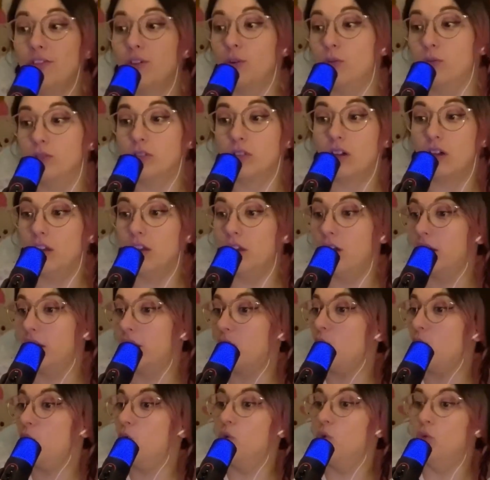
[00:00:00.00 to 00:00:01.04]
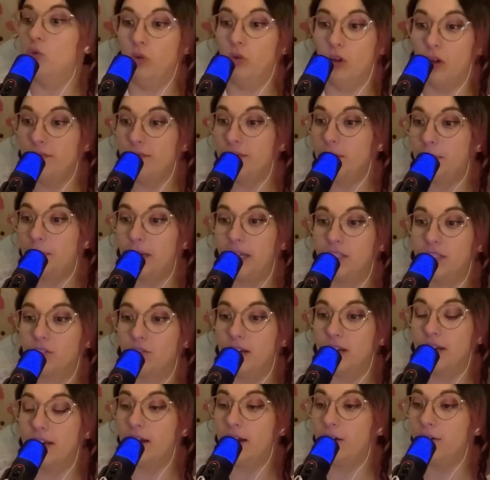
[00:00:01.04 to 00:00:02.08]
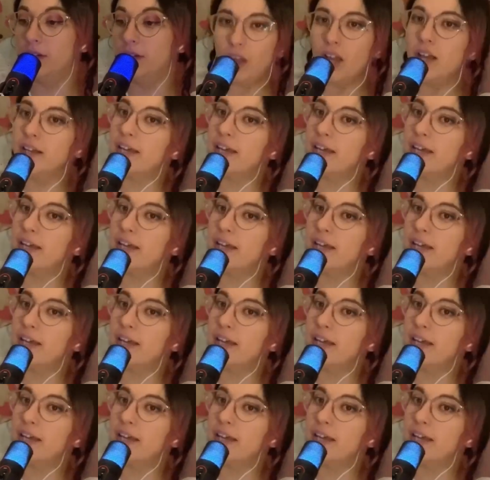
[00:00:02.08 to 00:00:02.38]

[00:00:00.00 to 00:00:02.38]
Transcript: thoughts are like all over the place right now.